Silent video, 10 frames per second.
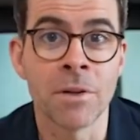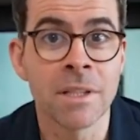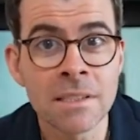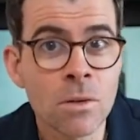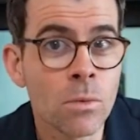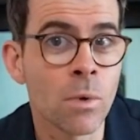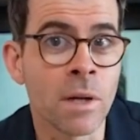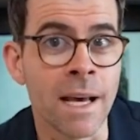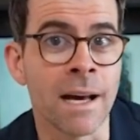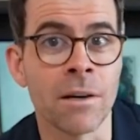but there is no
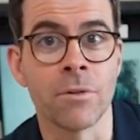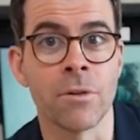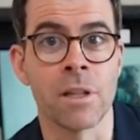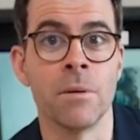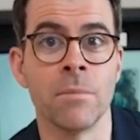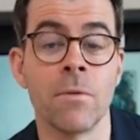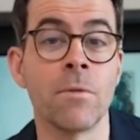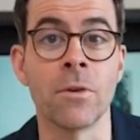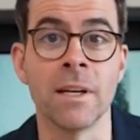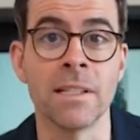one algorithm
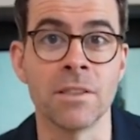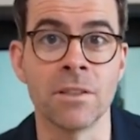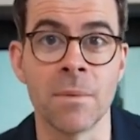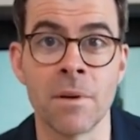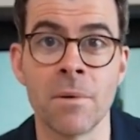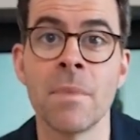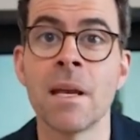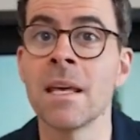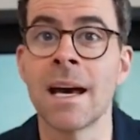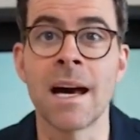for Instagram. There are
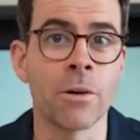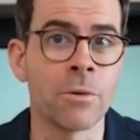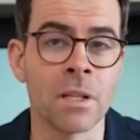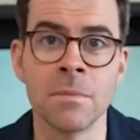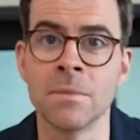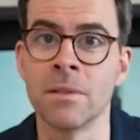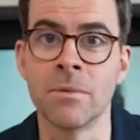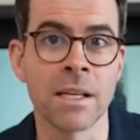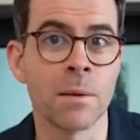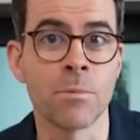many algorithms and
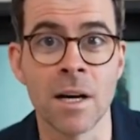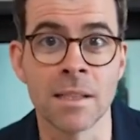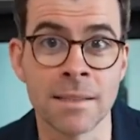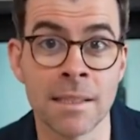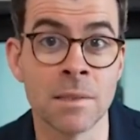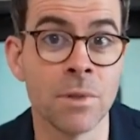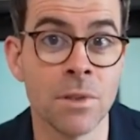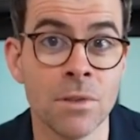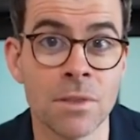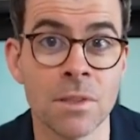ranking processes we
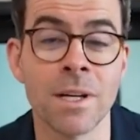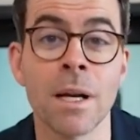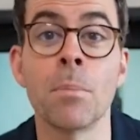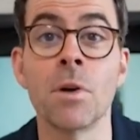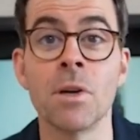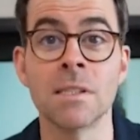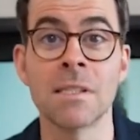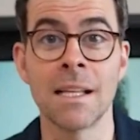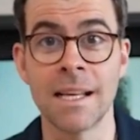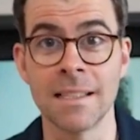use to try to
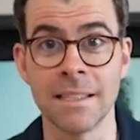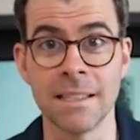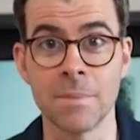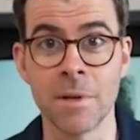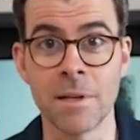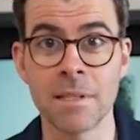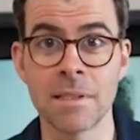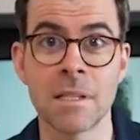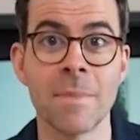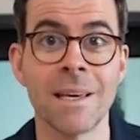personalize the
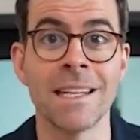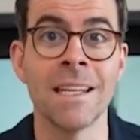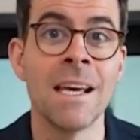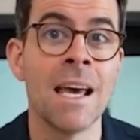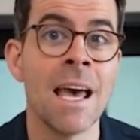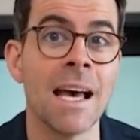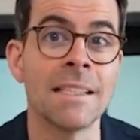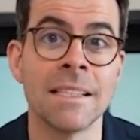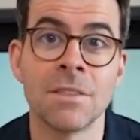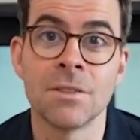experience to make it
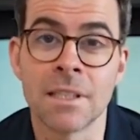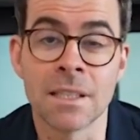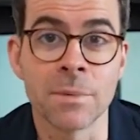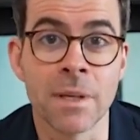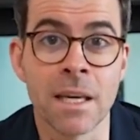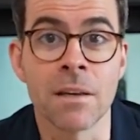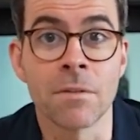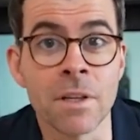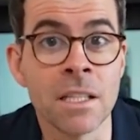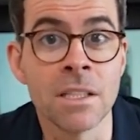as interesting as we can
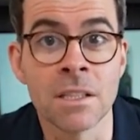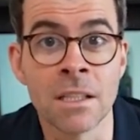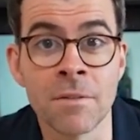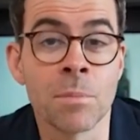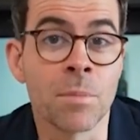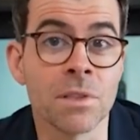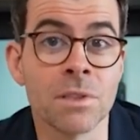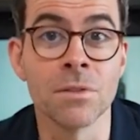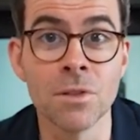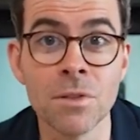for each and every
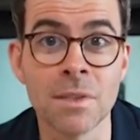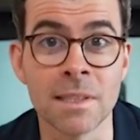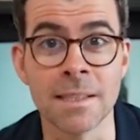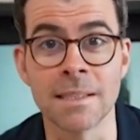person who uses